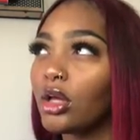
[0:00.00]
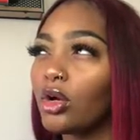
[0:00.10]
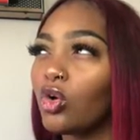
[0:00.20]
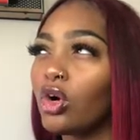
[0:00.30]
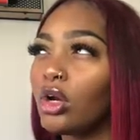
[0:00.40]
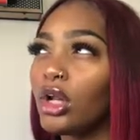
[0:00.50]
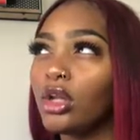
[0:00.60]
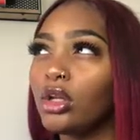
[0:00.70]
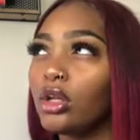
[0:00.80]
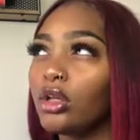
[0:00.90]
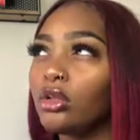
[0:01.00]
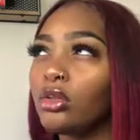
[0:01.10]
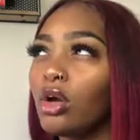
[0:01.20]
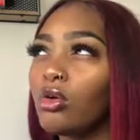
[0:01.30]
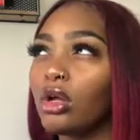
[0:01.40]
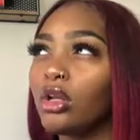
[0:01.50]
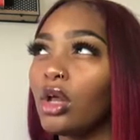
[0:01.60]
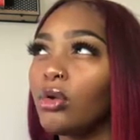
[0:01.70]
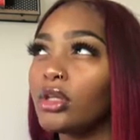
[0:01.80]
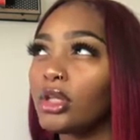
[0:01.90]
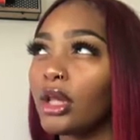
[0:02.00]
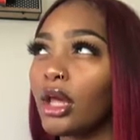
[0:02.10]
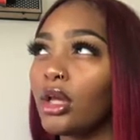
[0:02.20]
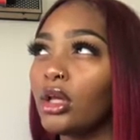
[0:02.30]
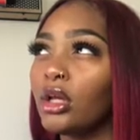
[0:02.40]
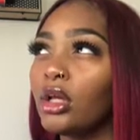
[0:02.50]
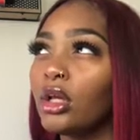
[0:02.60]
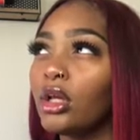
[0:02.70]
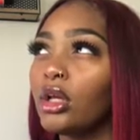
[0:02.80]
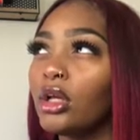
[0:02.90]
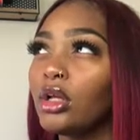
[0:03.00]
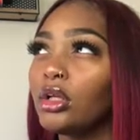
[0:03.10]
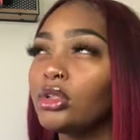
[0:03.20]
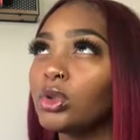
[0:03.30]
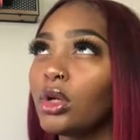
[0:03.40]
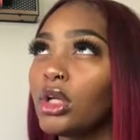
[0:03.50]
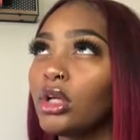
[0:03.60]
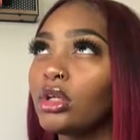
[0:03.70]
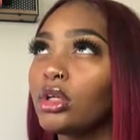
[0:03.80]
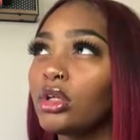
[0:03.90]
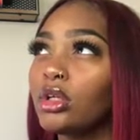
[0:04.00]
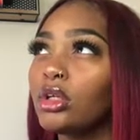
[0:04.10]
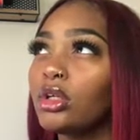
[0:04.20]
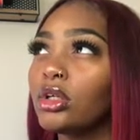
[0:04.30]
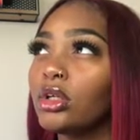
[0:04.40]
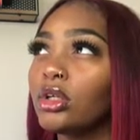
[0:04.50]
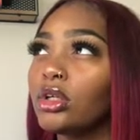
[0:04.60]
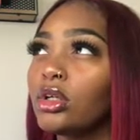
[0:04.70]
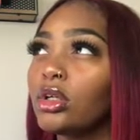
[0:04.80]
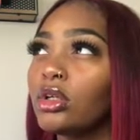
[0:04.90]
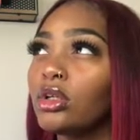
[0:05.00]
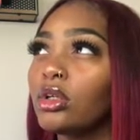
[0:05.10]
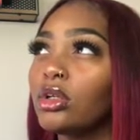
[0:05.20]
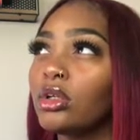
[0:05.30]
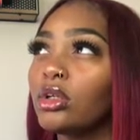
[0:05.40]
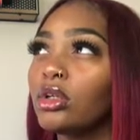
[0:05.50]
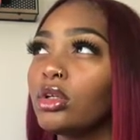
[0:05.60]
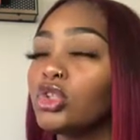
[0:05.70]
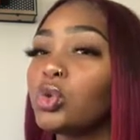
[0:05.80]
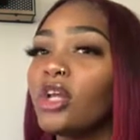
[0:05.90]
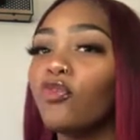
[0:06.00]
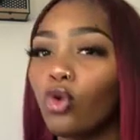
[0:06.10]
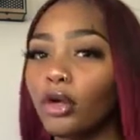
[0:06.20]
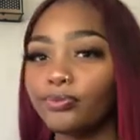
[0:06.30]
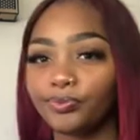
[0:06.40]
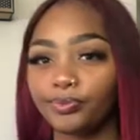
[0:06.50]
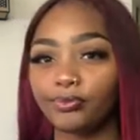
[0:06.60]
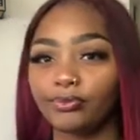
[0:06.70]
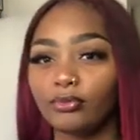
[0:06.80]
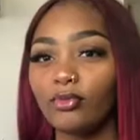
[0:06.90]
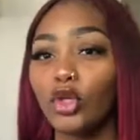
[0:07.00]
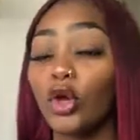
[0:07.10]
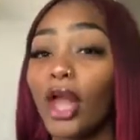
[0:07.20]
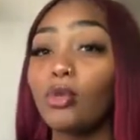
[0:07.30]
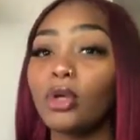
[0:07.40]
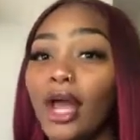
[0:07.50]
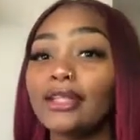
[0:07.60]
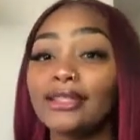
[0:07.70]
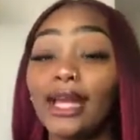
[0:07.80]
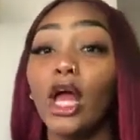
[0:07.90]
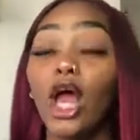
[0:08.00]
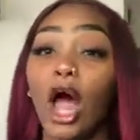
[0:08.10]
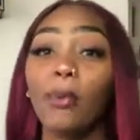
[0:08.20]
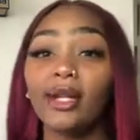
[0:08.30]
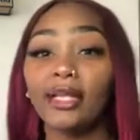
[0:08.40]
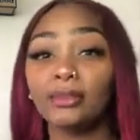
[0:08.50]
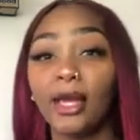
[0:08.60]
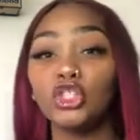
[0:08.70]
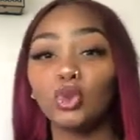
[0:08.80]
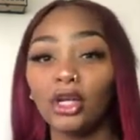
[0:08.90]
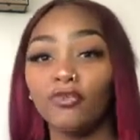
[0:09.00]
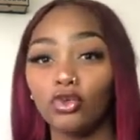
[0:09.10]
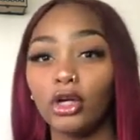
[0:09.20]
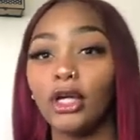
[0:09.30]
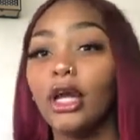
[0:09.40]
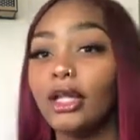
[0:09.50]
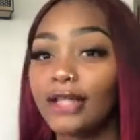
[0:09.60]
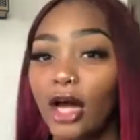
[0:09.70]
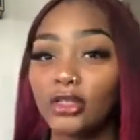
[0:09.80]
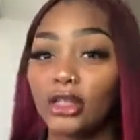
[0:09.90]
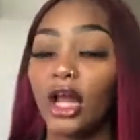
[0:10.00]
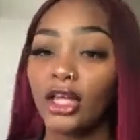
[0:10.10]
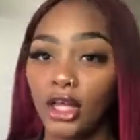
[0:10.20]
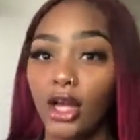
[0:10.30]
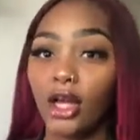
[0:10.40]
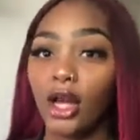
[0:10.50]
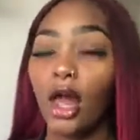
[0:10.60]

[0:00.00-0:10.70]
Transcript: or no, lower than that, 24. Okay, I would have had to pay $24,000 a year.